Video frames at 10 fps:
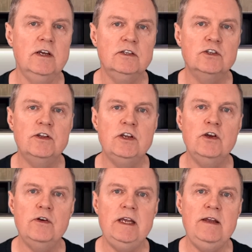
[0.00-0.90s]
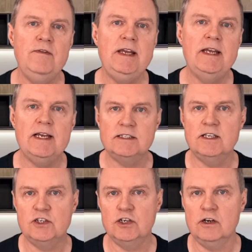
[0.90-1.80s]
so that your EV gets the
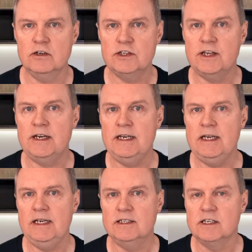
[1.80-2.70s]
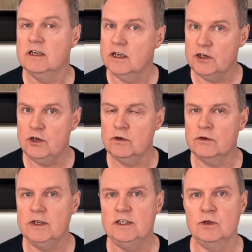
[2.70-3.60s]
charge that it needs and you
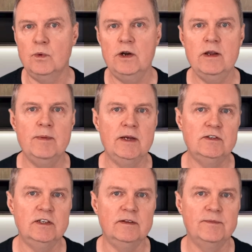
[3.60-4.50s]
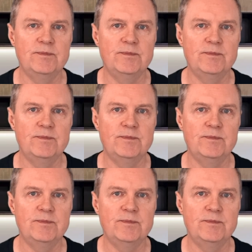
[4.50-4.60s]
don't need to worry about it.